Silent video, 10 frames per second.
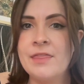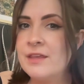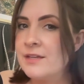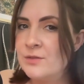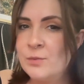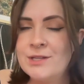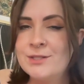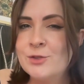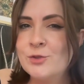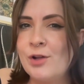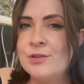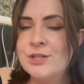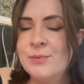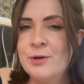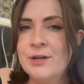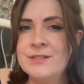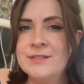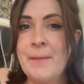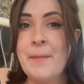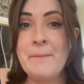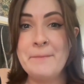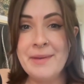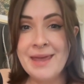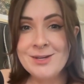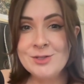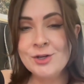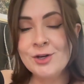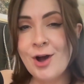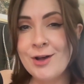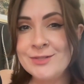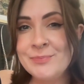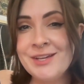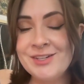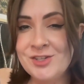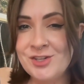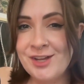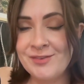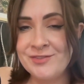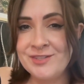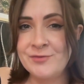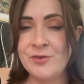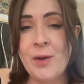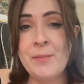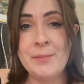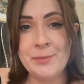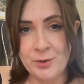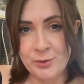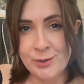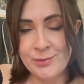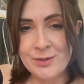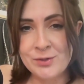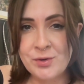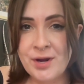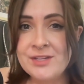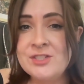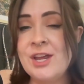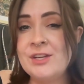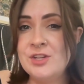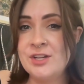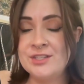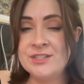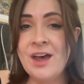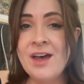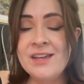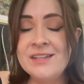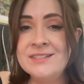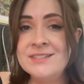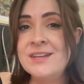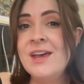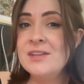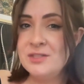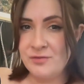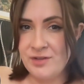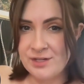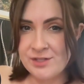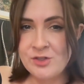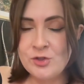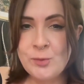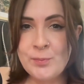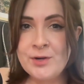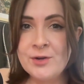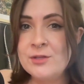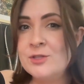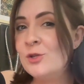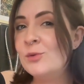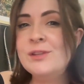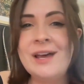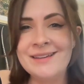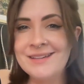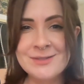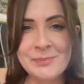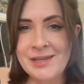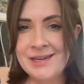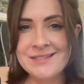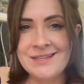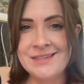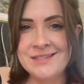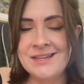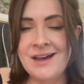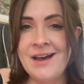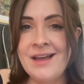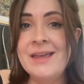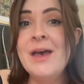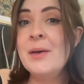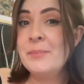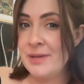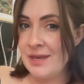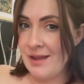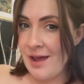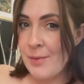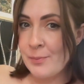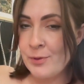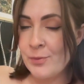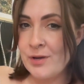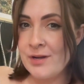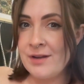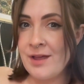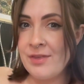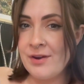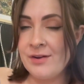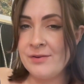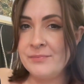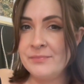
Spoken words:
This week's astrology brings some major cosmic shifts from Mercury retrograde changing signs to Venus and Jupiter, the two luckiest planets in the sky, meeting up with one another,